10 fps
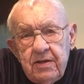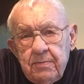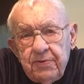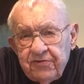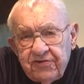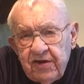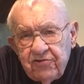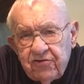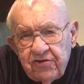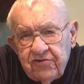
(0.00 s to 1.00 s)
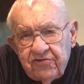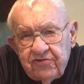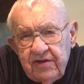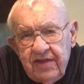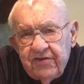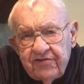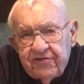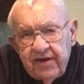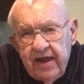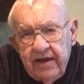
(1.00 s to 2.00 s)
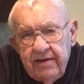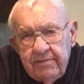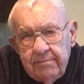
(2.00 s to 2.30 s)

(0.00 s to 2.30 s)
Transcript: positions in the state